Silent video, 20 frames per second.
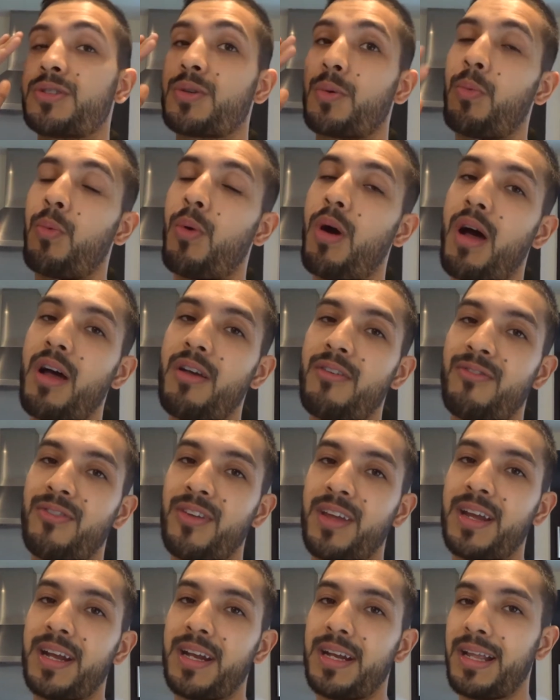So what I
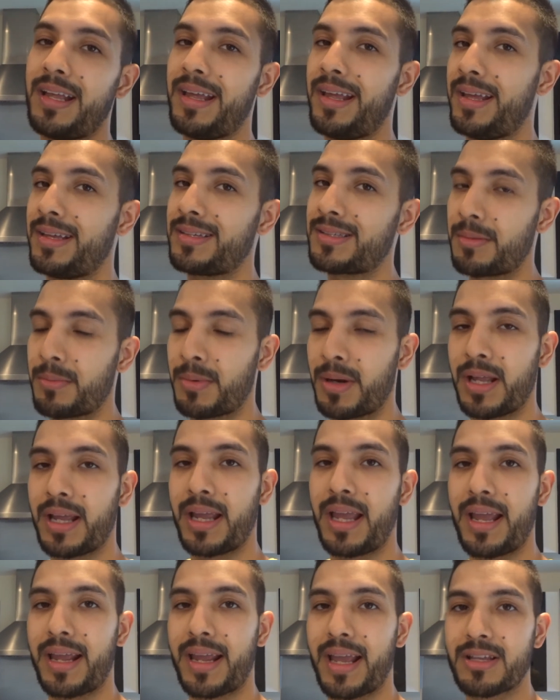figured is I'm going to
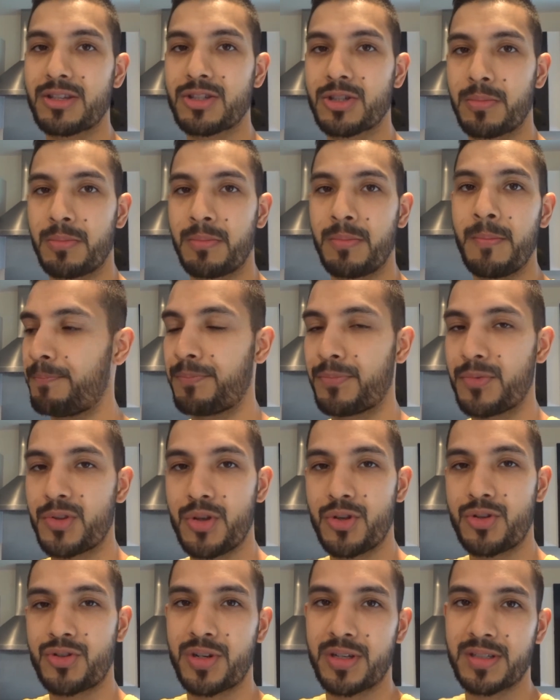get some
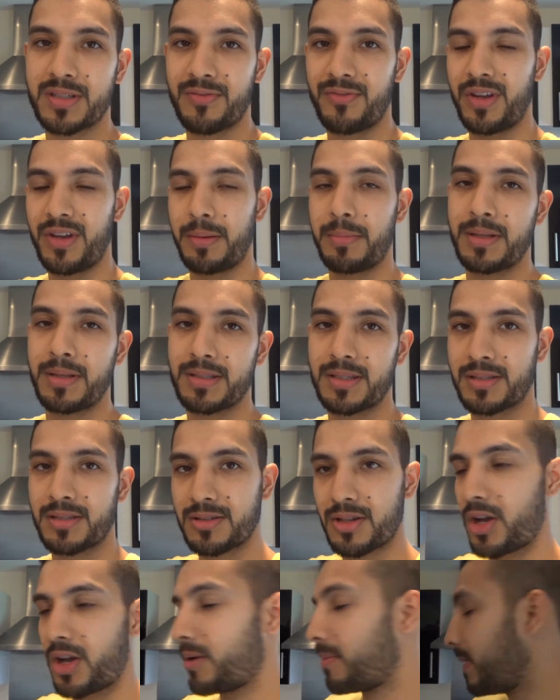nutrients and vitamins
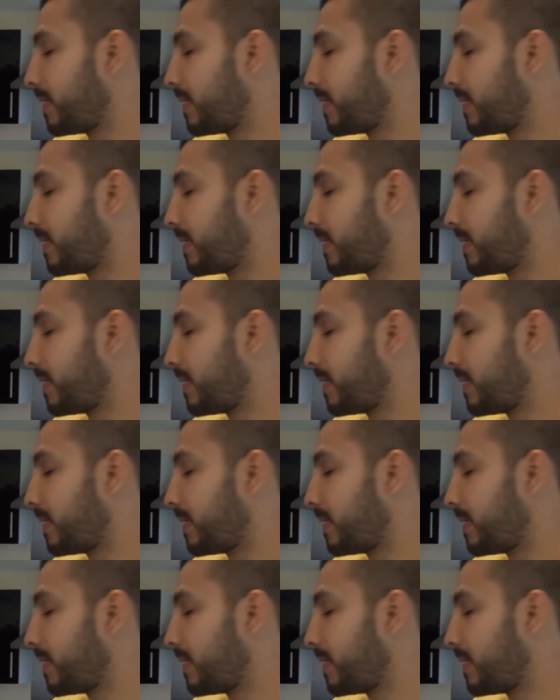inside